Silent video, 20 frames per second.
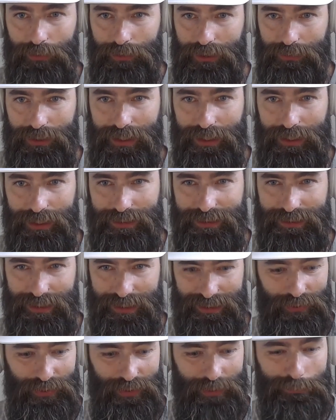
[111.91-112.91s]
which we think is
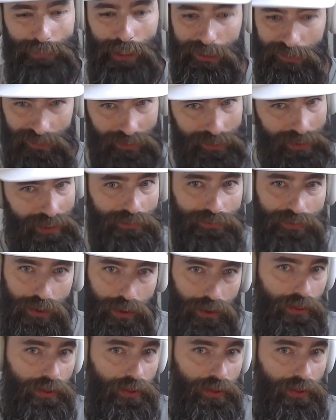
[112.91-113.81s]
like the bundling of all